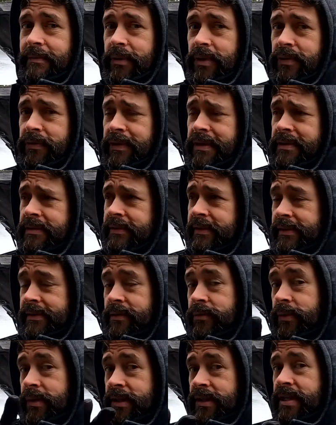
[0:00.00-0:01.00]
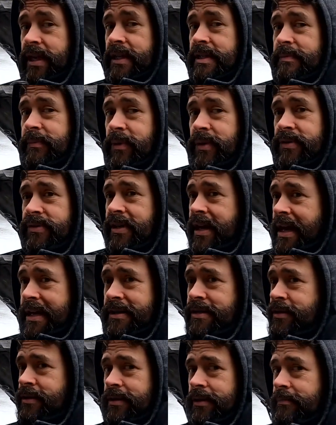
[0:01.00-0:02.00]
in movies, when you touch both
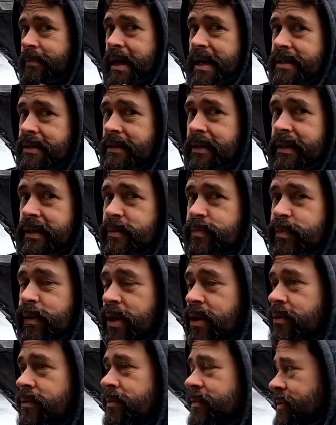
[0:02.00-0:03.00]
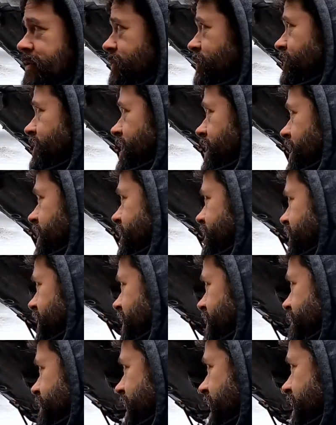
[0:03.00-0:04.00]
sides, you basically explode. It's very,
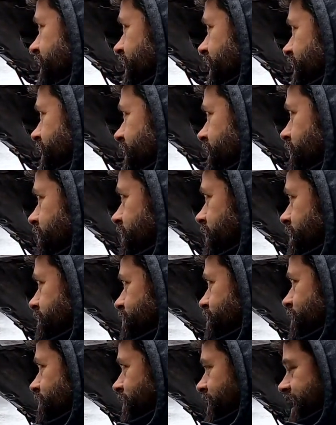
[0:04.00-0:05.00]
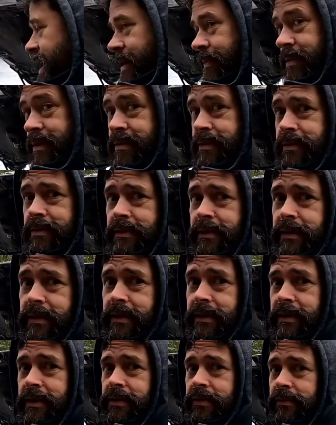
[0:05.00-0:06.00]
very bad. Like you hook up jumper cables and,
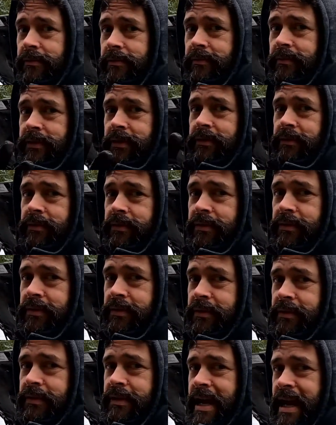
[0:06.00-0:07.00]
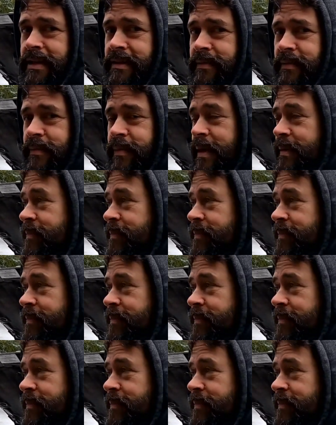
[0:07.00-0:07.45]
you attach them to